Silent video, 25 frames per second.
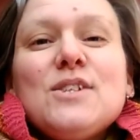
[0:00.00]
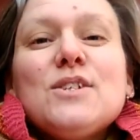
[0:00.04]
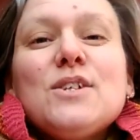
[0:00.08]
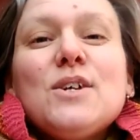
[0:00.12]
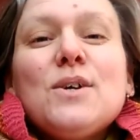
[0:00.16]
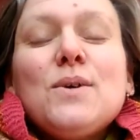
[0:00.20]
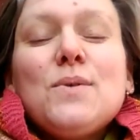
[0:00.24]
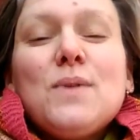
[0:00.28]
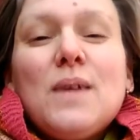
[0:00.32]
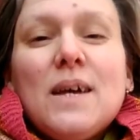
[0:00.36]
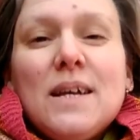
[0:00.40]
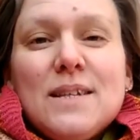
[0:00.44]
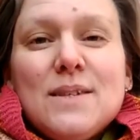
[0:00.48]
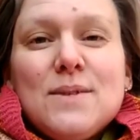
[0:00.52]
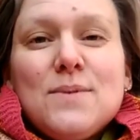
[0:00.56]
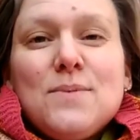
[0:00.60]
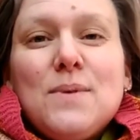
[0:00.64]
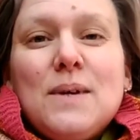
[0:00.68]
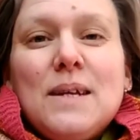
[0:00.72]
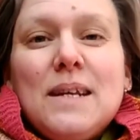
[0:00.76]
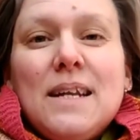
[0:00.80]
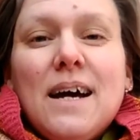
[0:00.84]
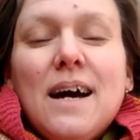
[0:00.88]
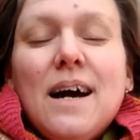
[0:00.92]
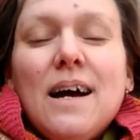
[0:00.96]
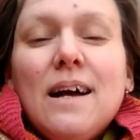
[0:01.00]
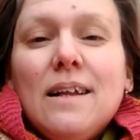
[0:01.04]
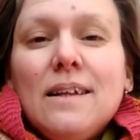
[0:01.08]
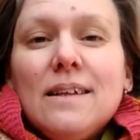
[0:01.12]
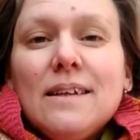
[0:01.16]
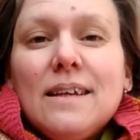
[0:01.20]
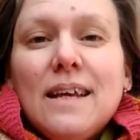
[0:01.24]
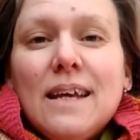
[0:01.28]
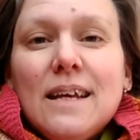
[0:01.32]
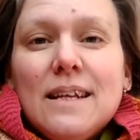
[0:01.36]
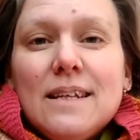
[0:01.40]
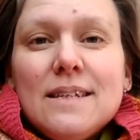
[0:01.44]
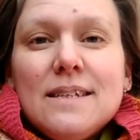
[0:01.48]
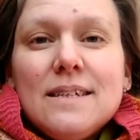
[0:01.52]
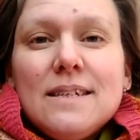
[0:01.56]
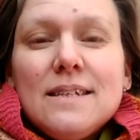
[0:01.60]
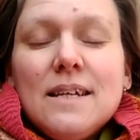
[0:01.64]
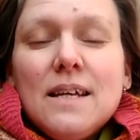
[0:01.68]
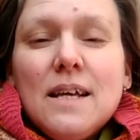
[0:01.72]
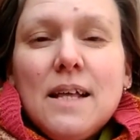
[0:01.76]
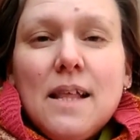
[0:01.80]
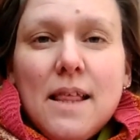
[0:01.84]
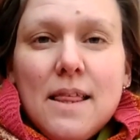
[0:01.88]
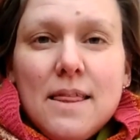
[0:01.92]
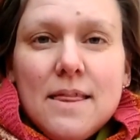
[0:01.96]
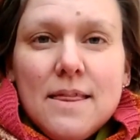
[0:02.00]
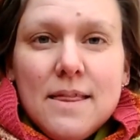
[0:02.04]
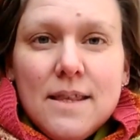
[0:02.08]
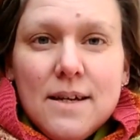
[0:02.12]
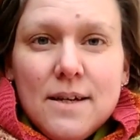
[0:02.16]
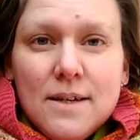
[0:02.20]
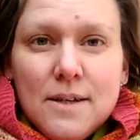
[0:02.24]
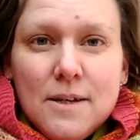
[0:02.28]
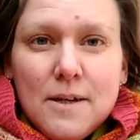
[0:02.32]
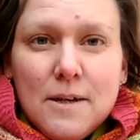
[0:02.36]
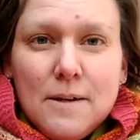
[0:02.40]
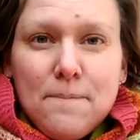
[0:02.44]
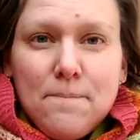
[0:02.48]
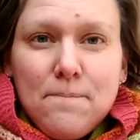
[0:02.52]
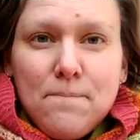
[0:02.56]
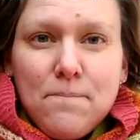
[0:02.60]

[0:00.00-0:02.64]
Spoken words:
So that's when I'll get the